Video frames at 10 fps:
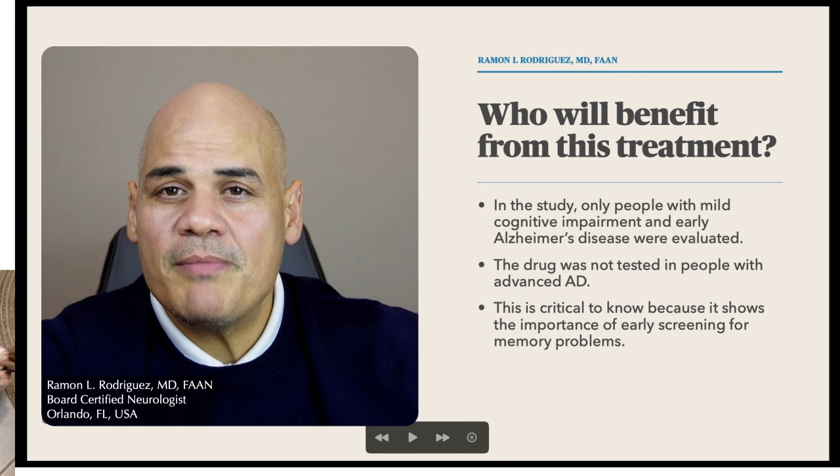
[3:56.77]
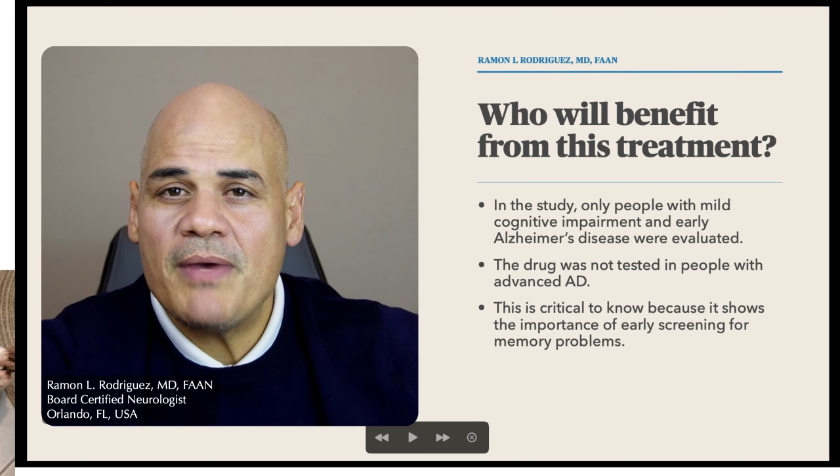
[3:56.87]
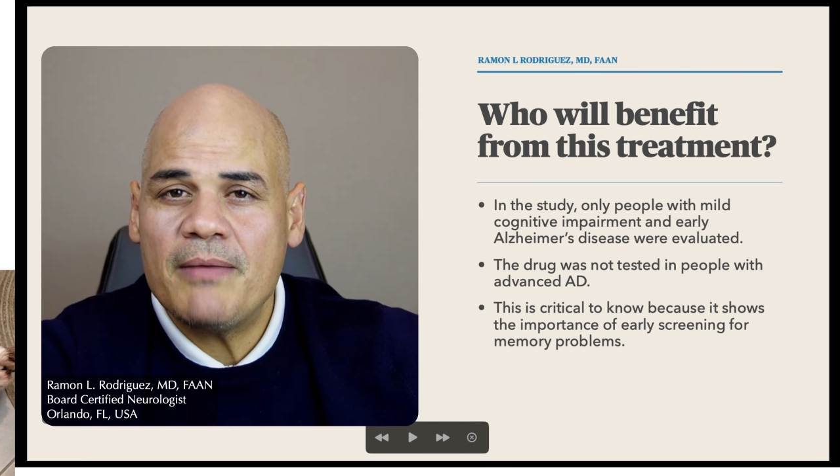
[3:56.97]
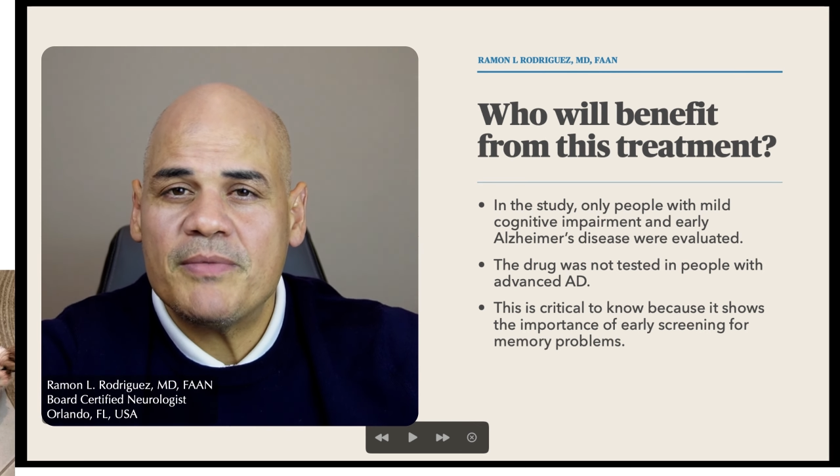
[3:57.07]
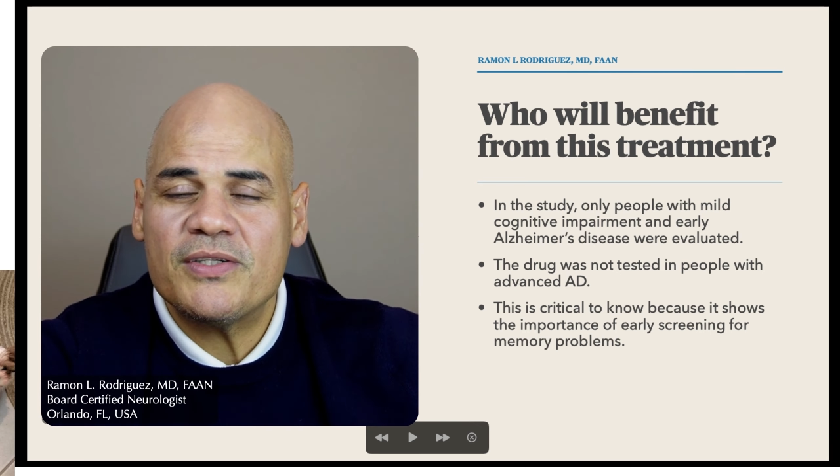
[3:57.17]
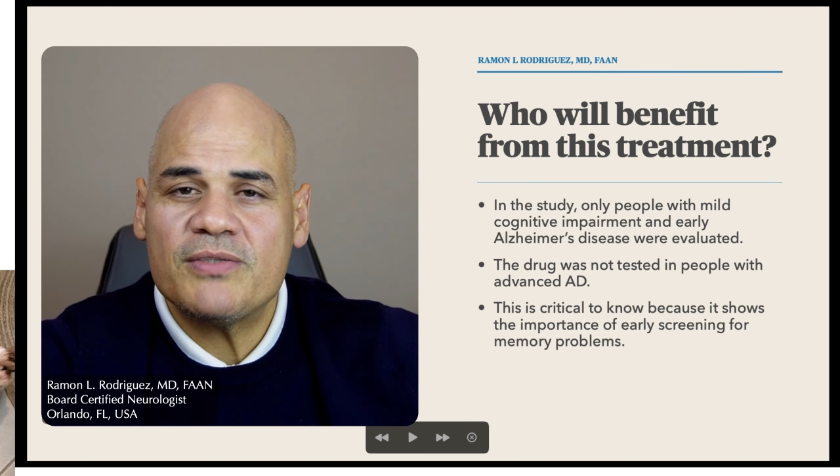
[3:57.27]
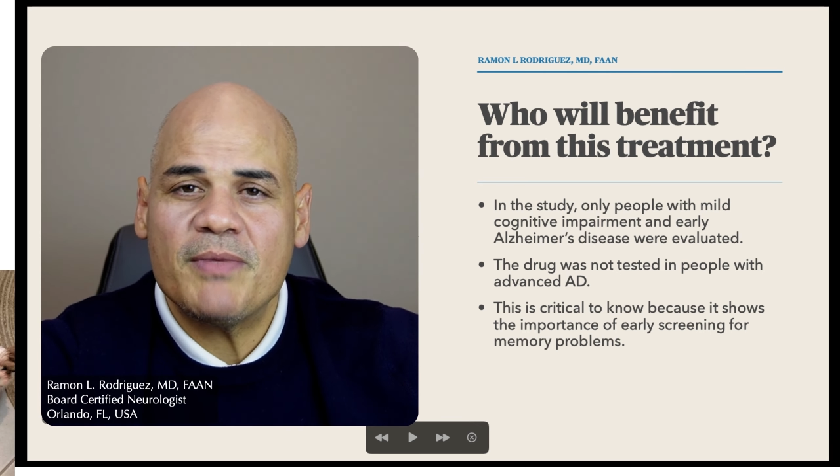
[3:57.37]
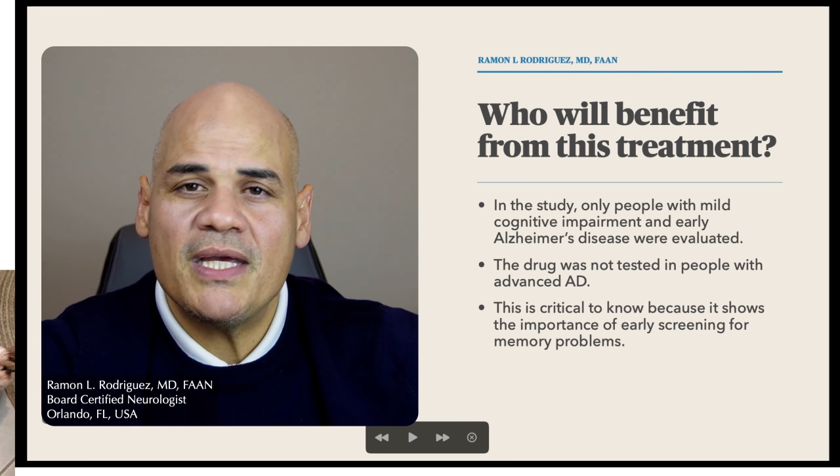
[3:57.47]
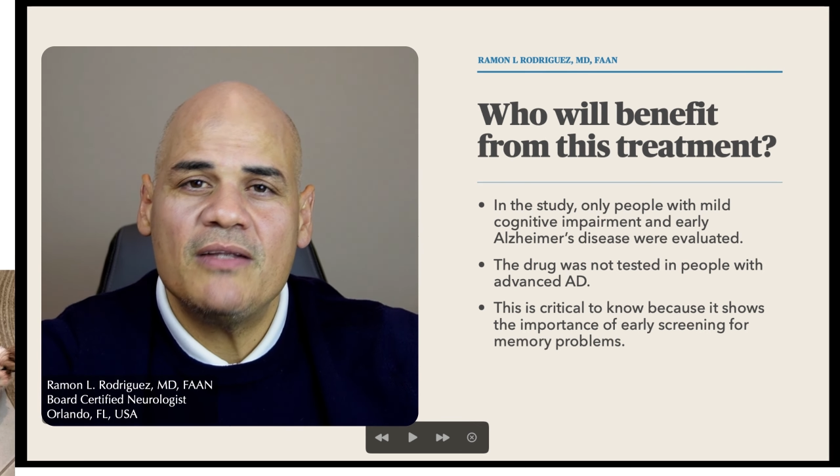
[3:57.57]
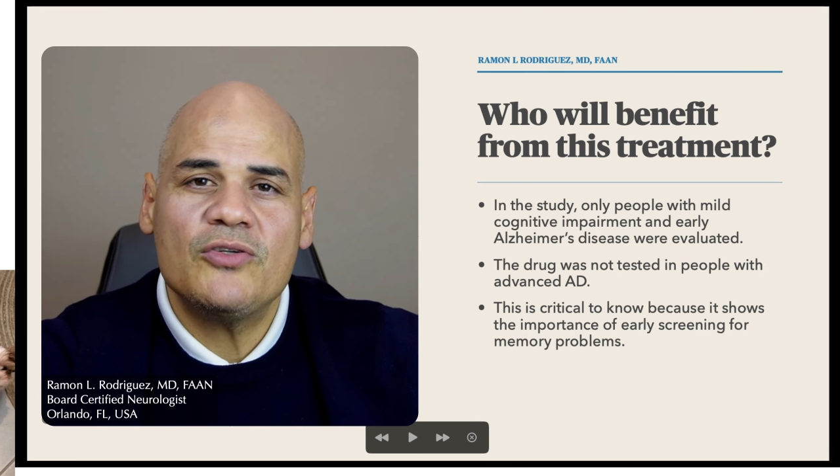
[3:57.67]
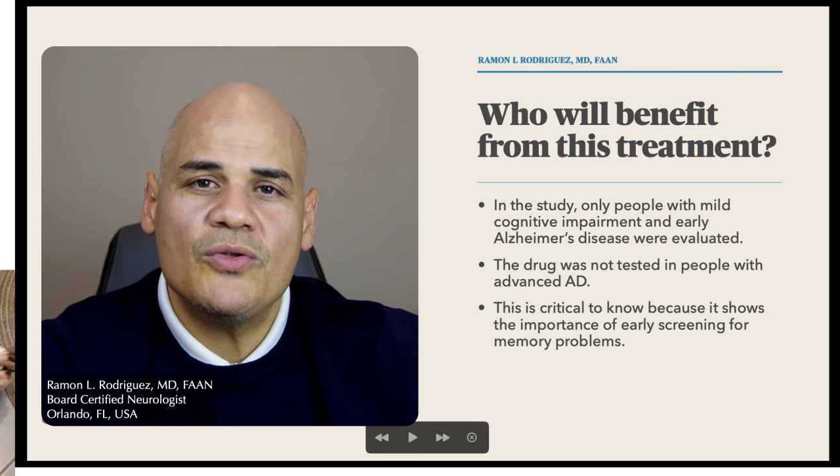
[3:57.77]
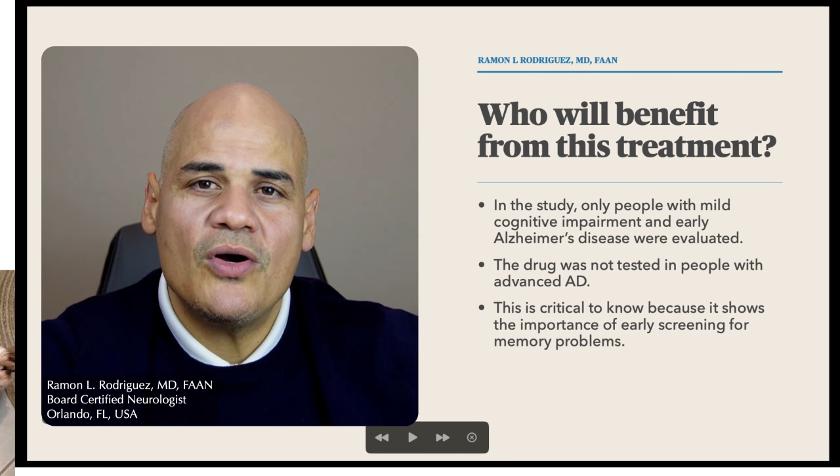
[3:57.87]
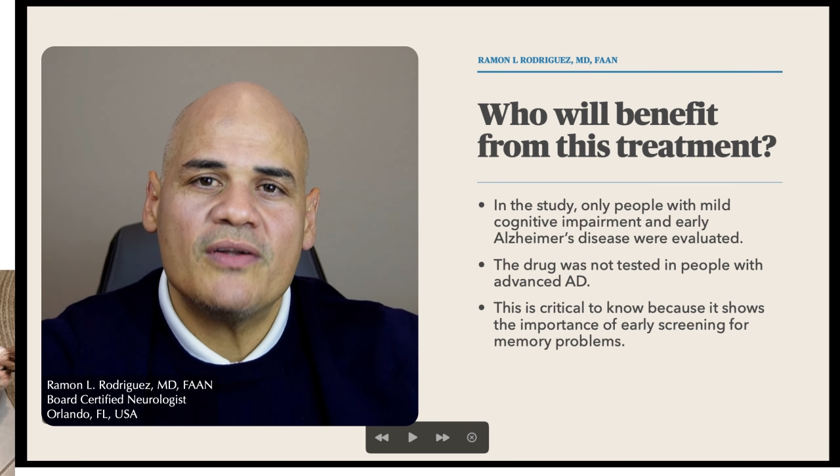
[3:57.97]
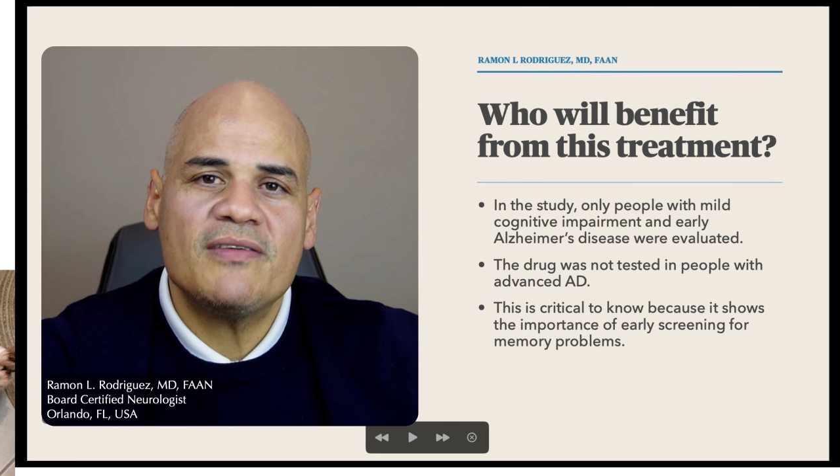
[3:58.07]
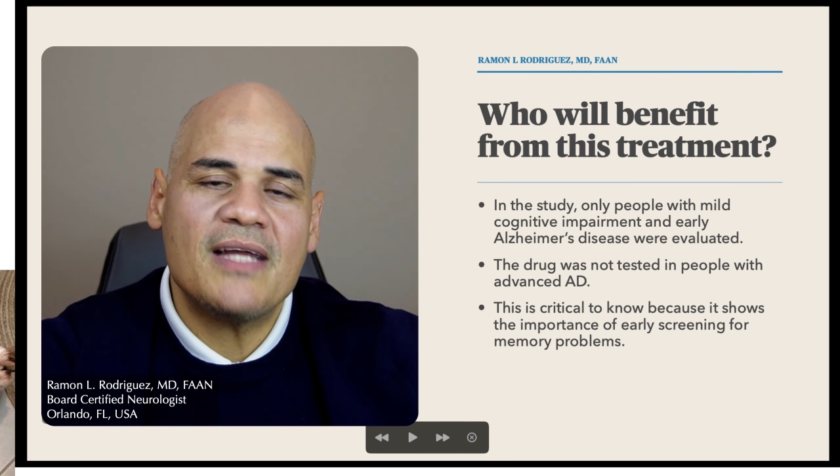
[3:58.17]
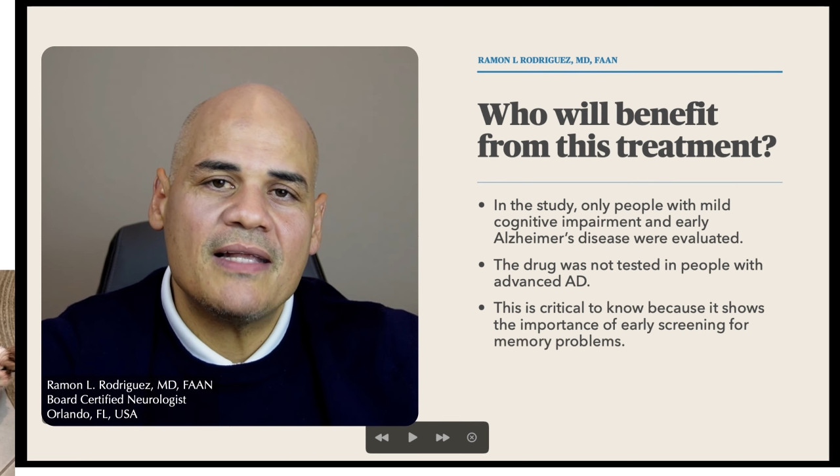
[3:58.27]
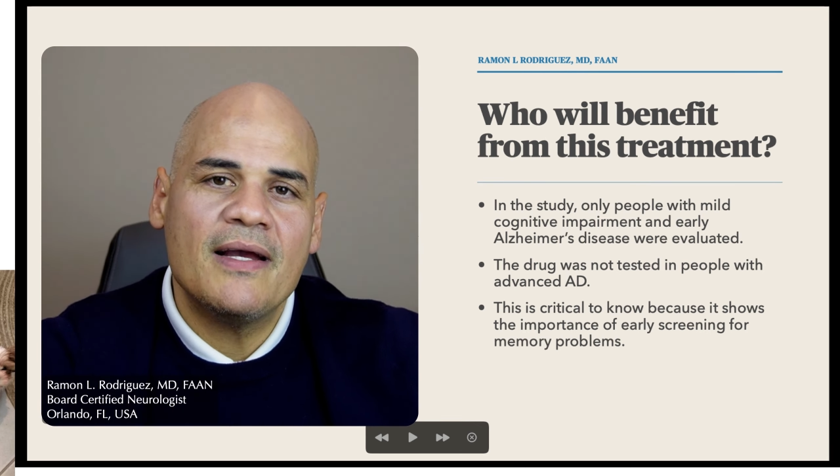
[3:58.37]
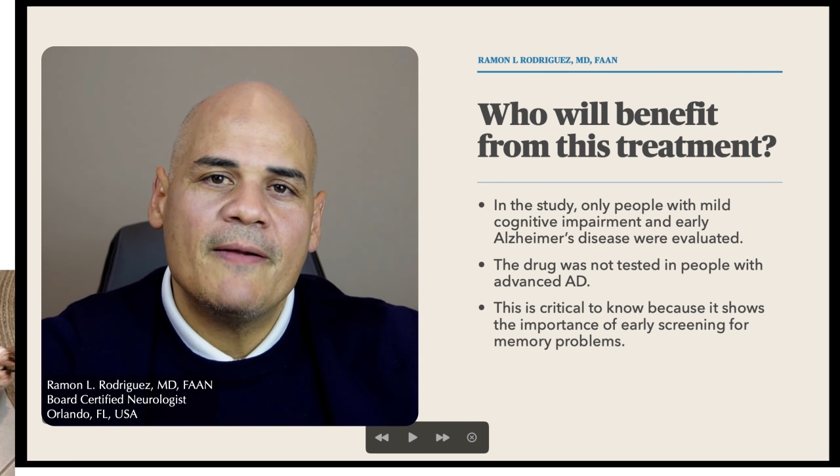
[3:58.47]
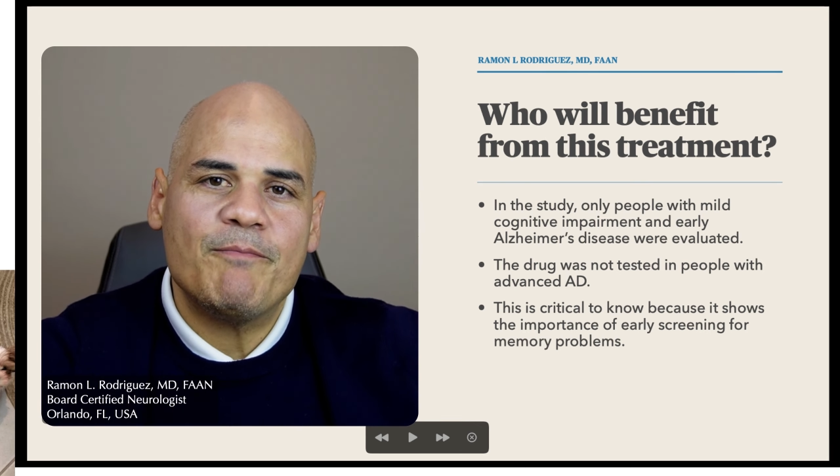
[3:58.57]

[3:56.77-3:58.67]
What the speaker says: members begin to notice that